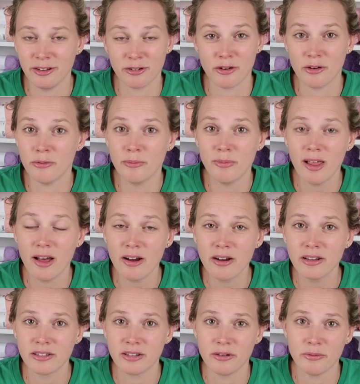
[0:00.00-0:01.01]
your own
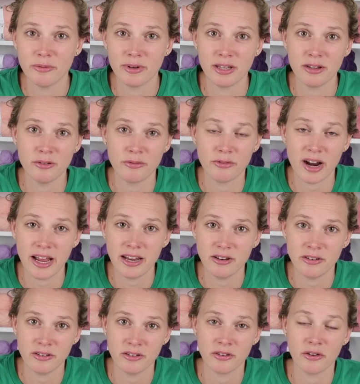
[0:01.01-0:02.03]
blog, so when you
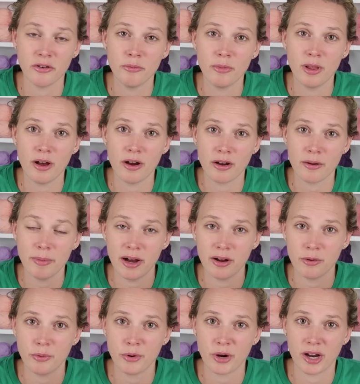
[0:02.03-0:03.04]
write on your own blog
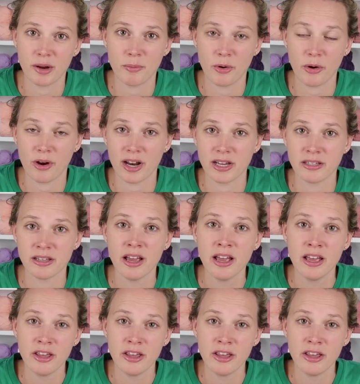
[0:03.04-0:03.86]
about a work in progress,